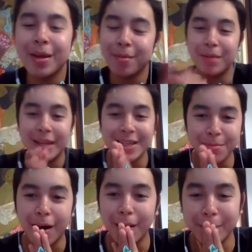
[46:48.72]
Miss
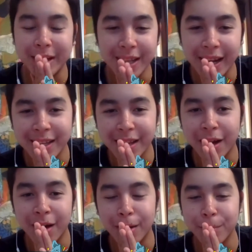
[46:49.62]

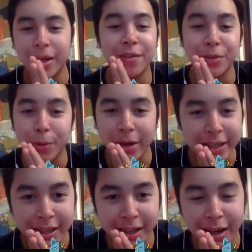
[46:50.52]
Atayde. We have no
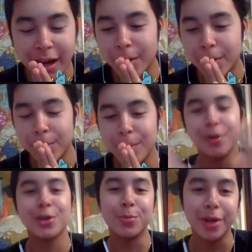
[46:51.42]
idea how
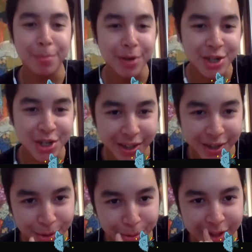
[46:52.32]
much we appreciate
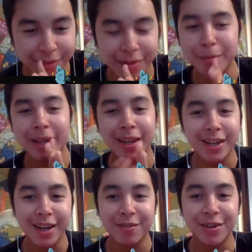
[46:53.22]
you even making
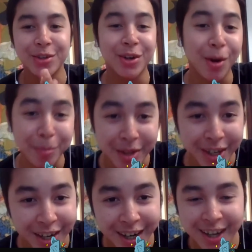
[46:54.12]
an effort to come
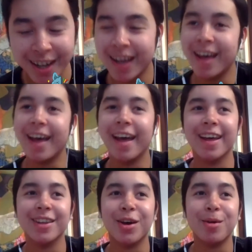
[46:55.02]
here.
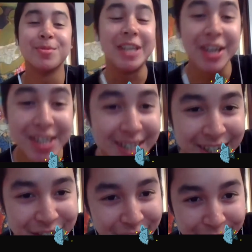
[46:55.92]
And
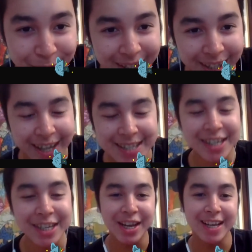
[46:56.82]
seriously, genuinely, as
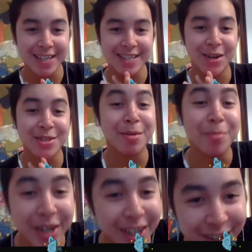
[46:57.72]
cliche as it sounds, I'm
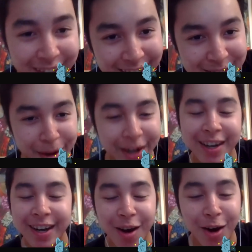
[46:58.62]
really, really inspired,
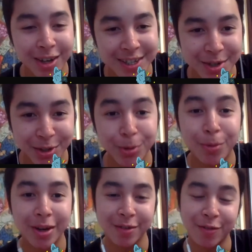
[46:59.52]
and I honestly do want to